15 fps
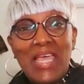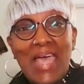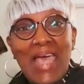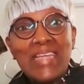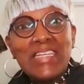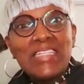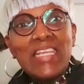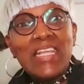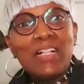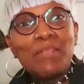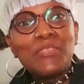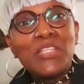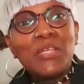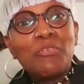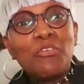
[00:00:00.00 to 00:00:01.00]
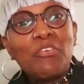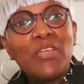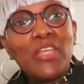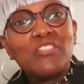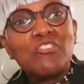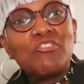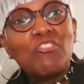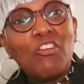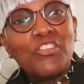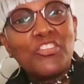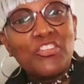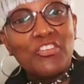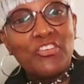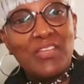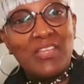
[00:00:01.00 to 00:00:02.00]
And it helps them create
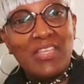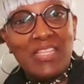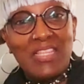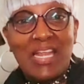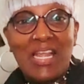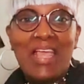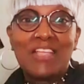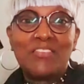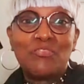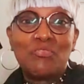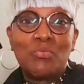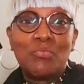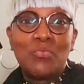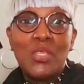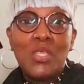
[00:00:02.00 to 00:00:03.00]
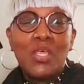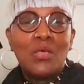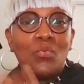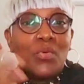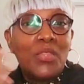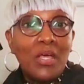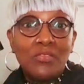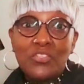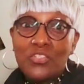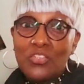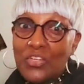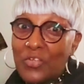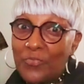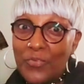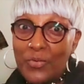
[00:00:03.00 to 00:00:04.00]
structure in the classroom without
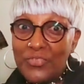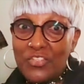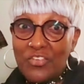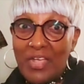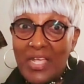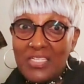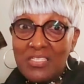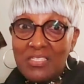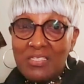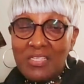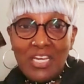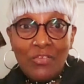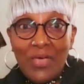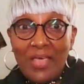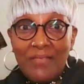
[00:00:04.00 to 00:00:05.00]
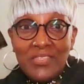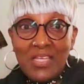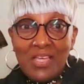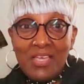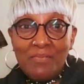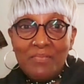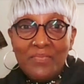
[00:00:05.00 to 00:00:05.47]
starting from scratch. They don't have time.